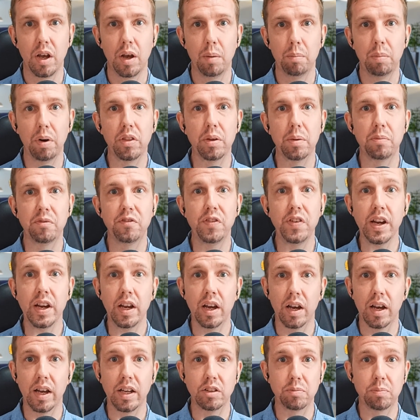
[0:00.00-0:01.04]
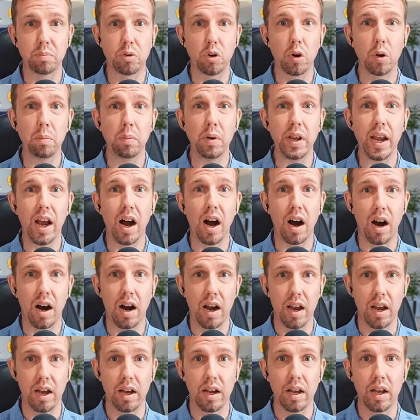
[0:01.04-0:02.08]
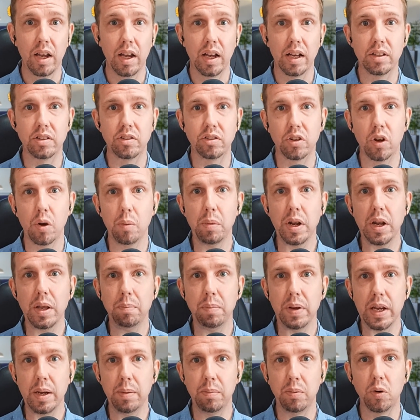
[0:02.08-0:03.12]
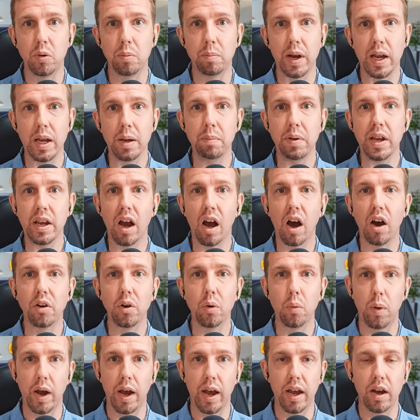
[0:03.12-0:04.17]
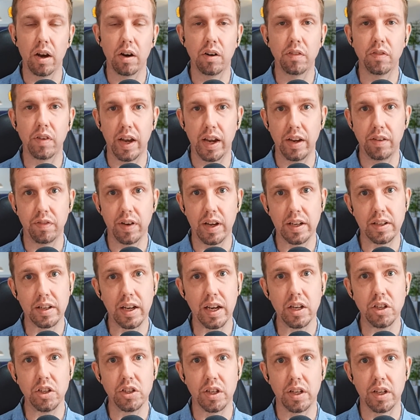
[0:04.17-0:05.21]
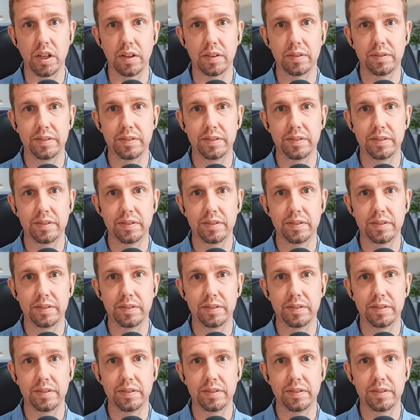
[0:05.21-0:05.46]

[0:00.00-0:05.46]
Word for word: but the figure is probably higher as so many people may be unaware of aphantasia.